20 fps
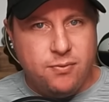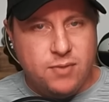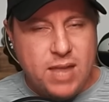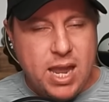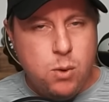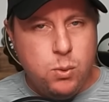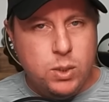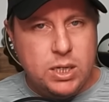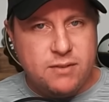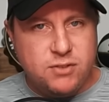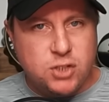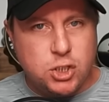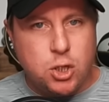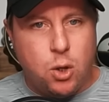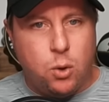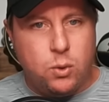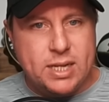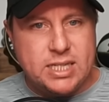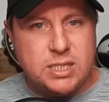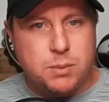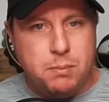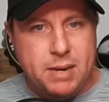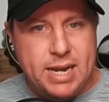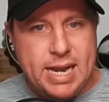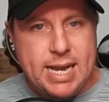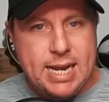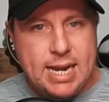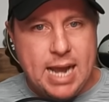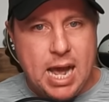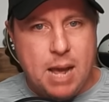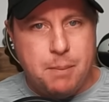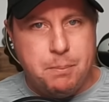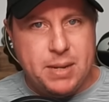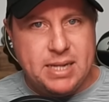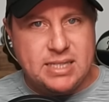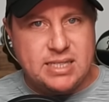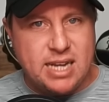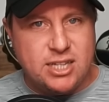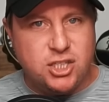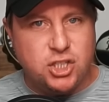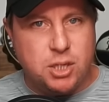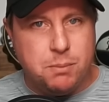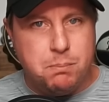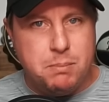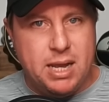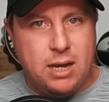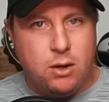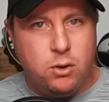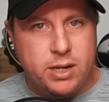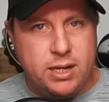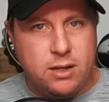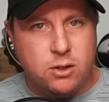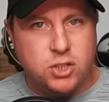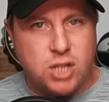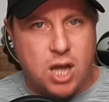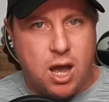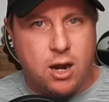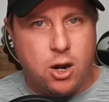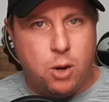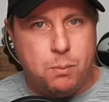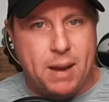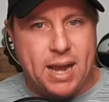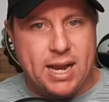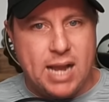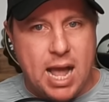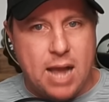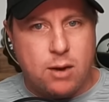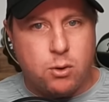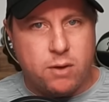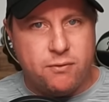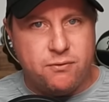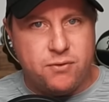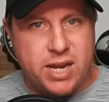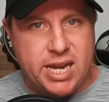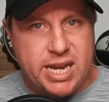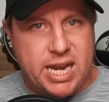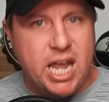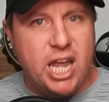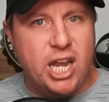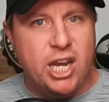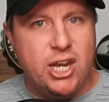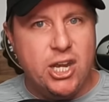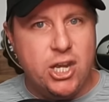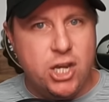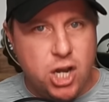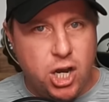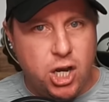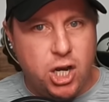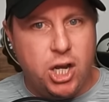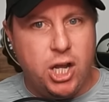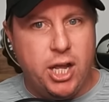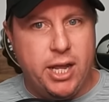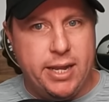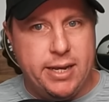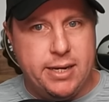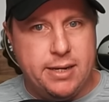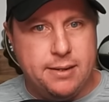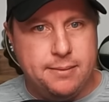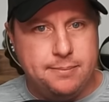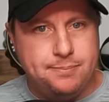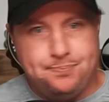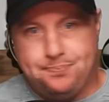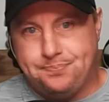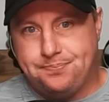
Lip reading: They would have sold as many copies as Jemele Hill's autobiography. None.